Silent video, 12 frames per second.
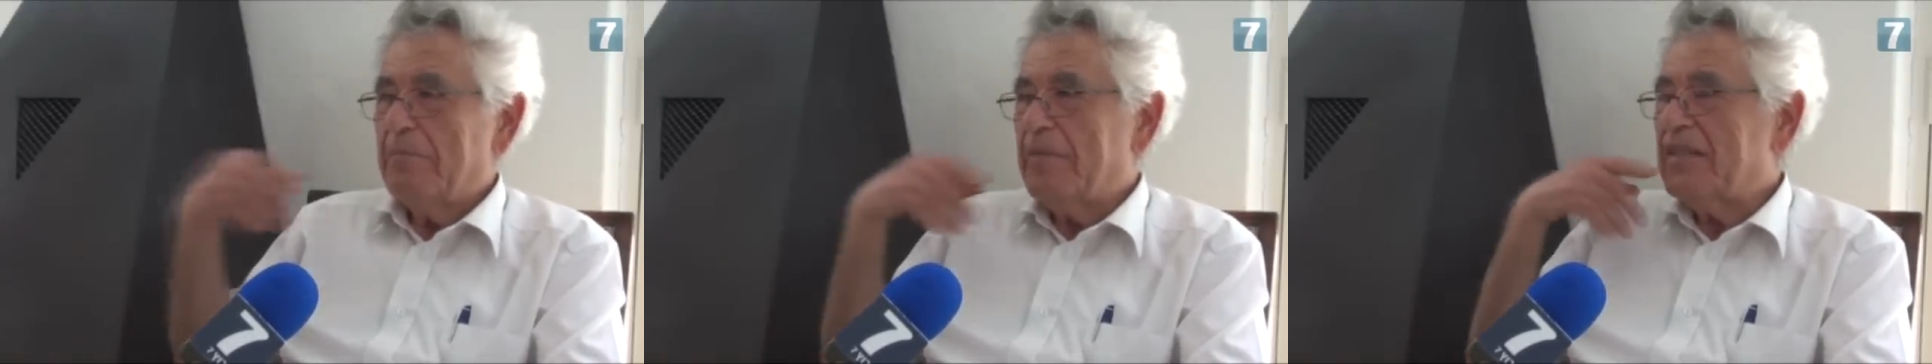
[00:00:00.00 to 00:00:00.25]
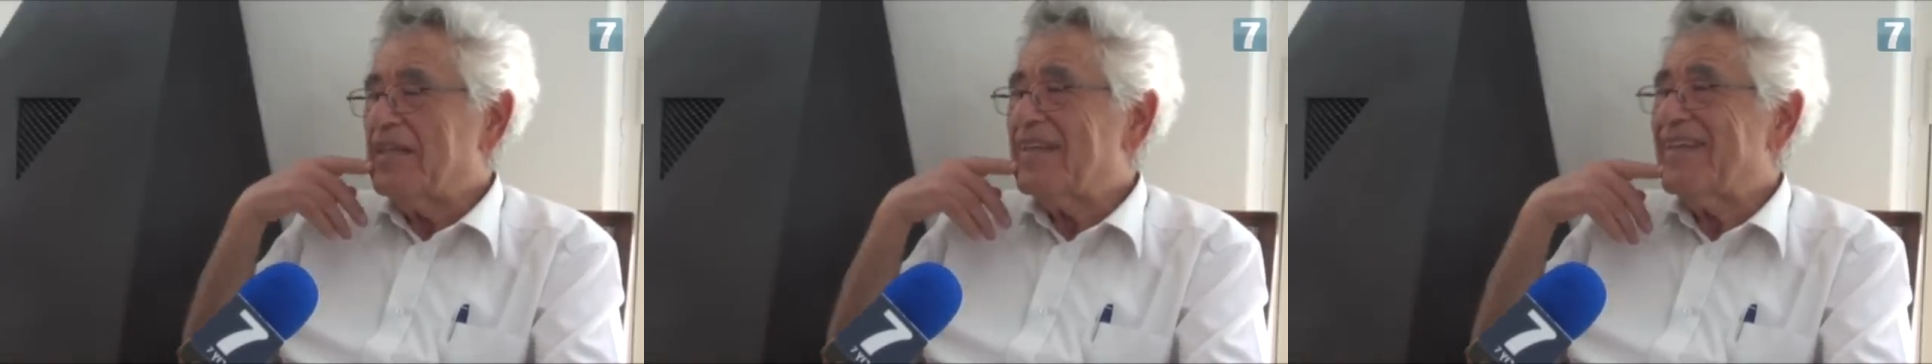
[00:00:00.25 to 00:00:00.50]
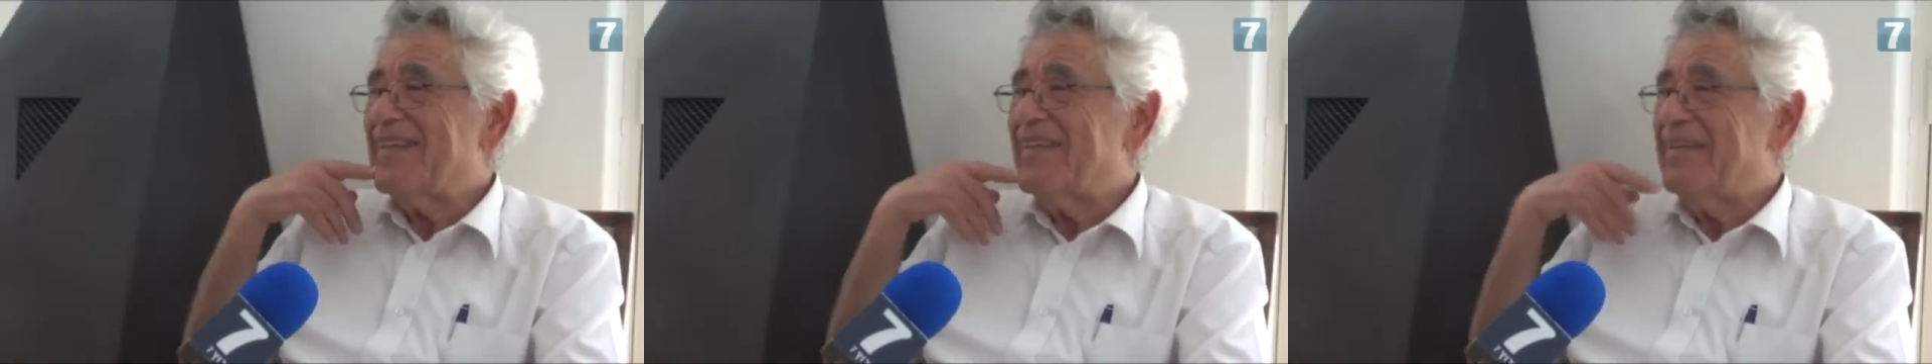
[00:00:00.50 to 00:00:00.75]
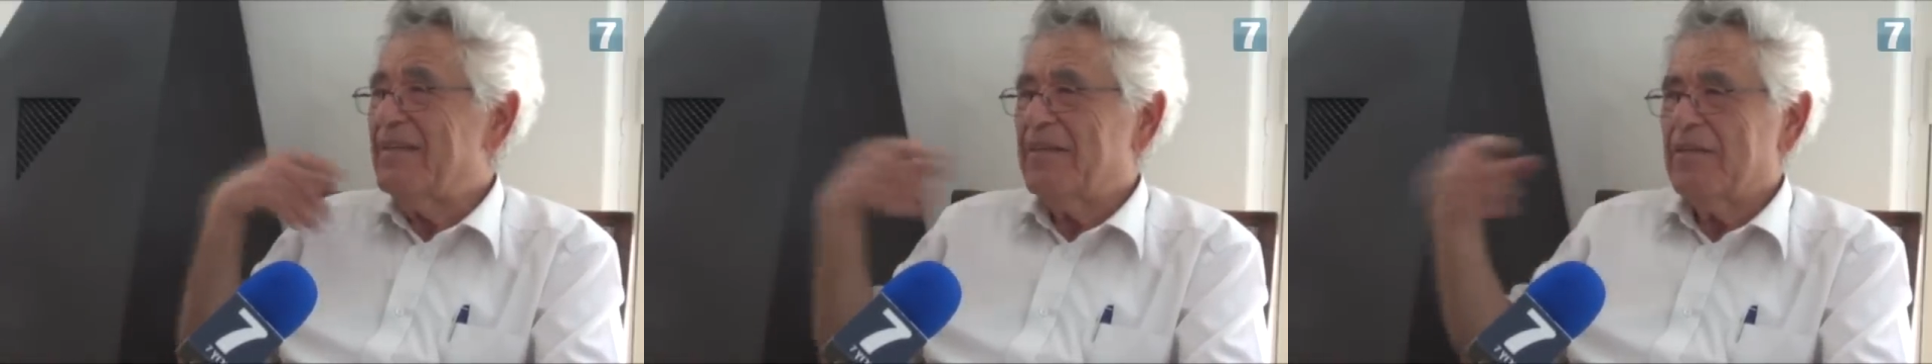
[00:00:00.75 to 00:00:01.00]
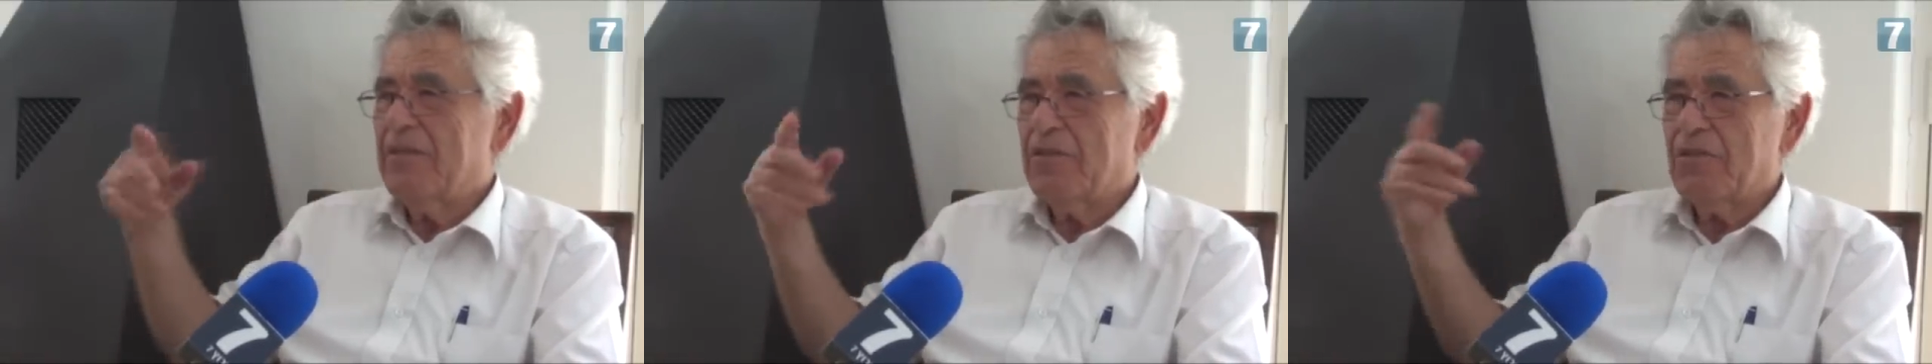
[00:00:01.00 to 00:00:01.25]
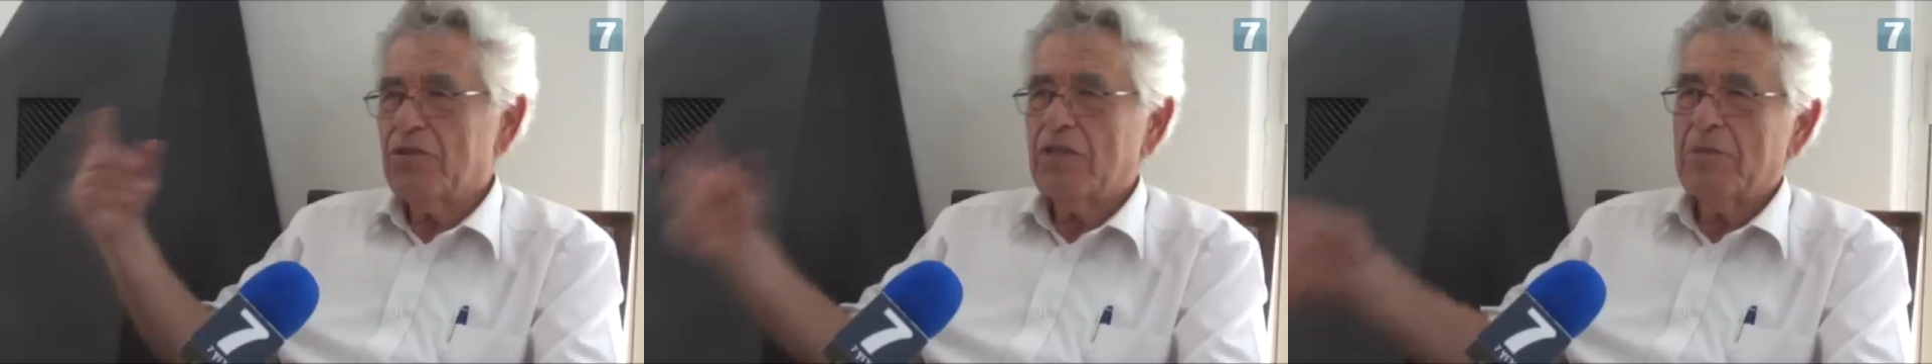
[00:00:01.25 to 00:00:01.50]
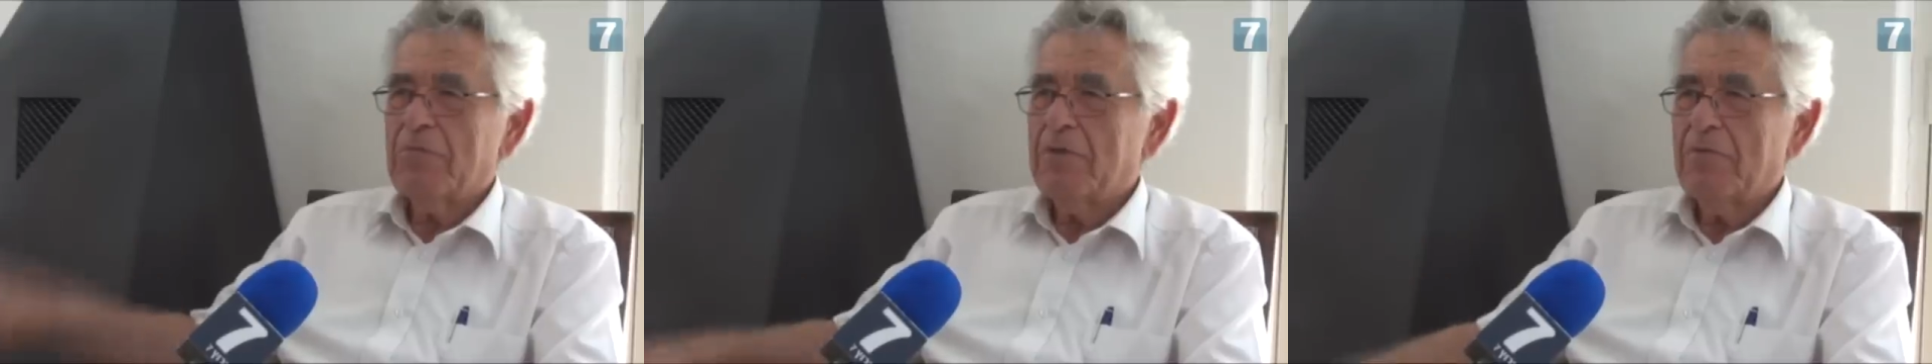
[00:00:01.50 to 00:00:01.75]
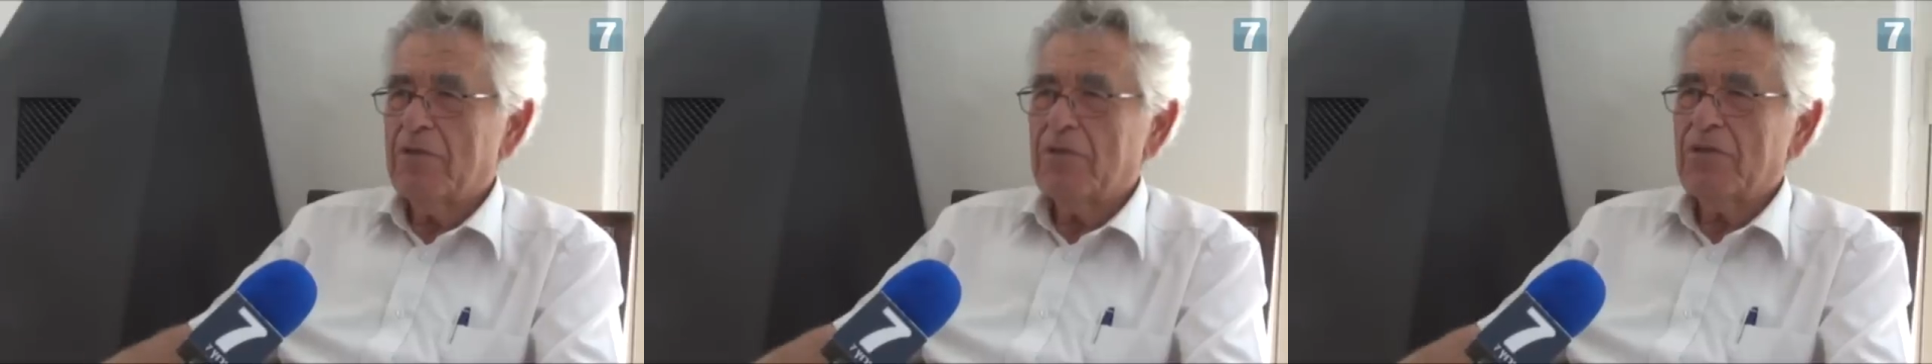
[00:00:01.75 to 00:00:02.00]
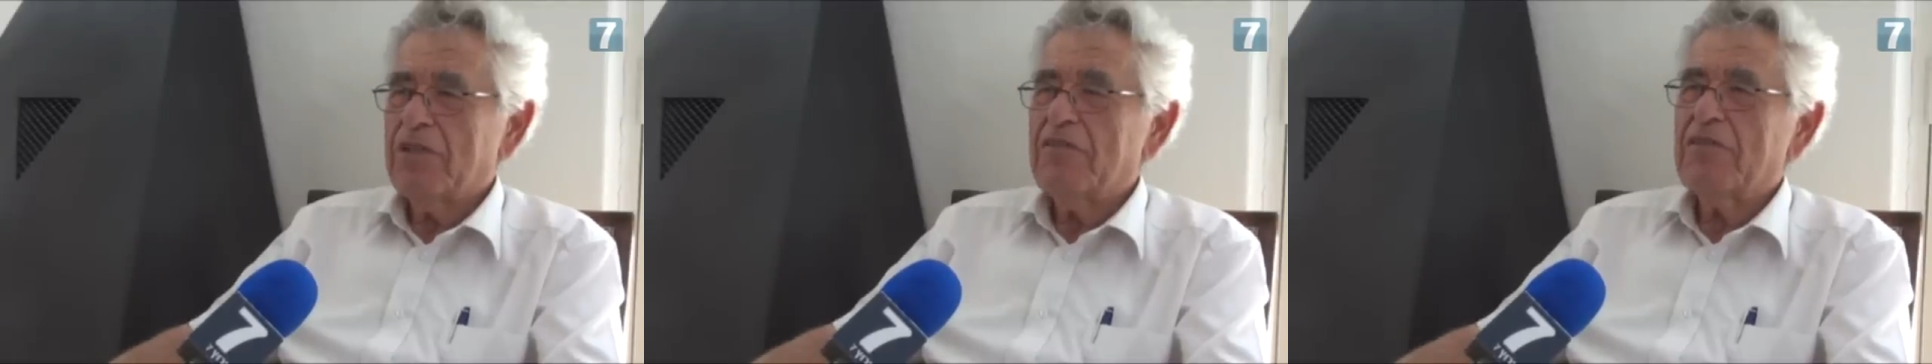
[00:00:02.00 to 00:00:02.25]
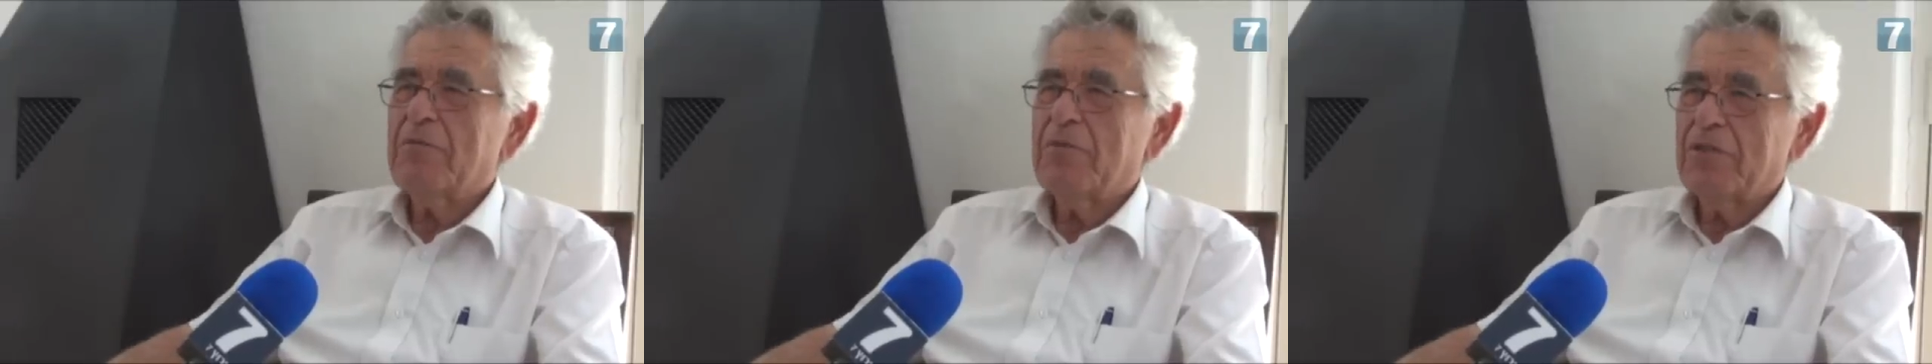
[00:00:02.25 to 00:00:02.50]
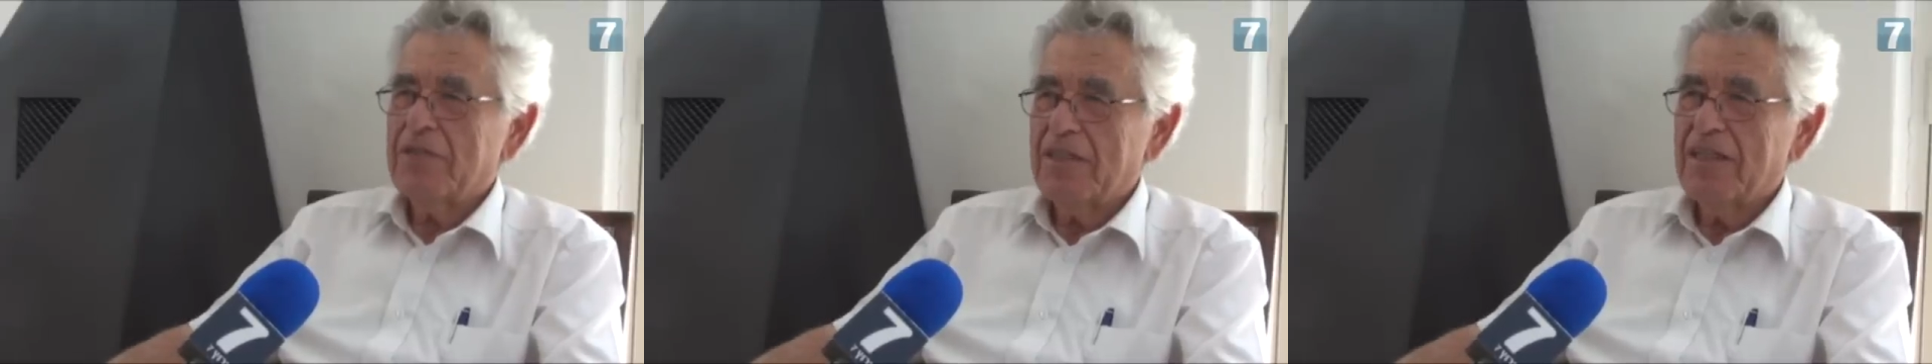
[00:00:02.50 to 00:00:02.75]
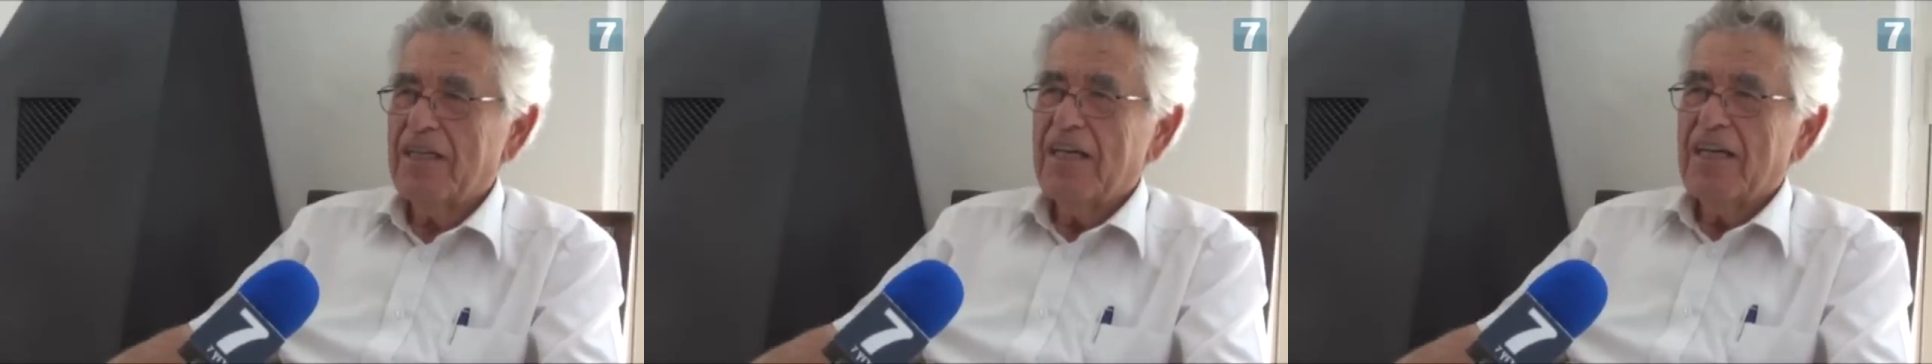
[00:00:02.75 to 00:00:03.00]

Particularly, you should remember, not everybody